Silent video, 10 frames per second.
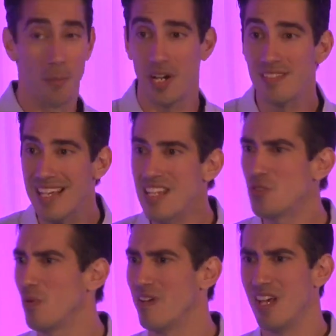But on
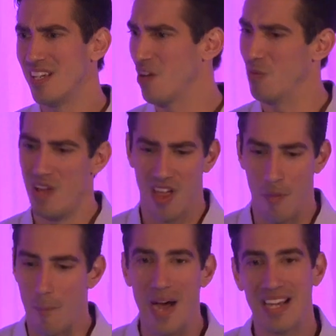days when,
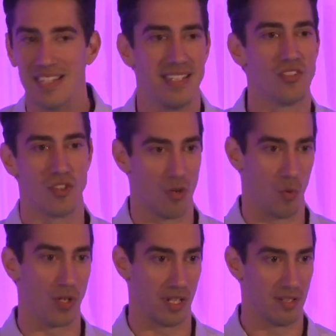my ideas aren't
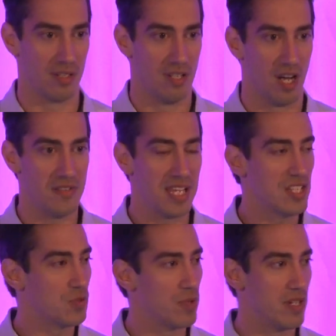working, on
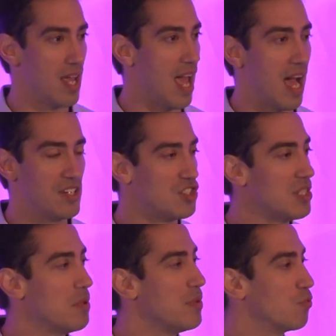days when I just
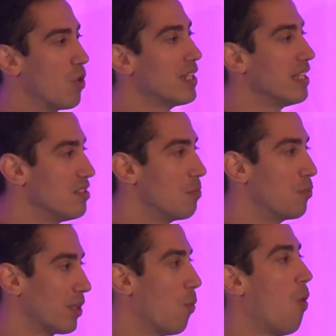seem to be running into
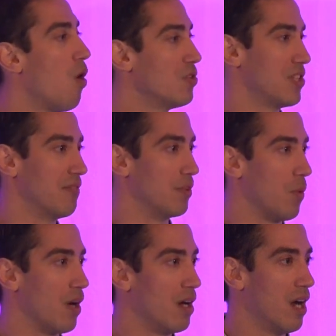brick walls
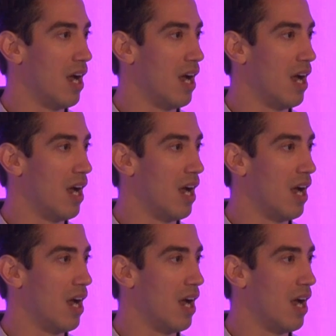everywhere,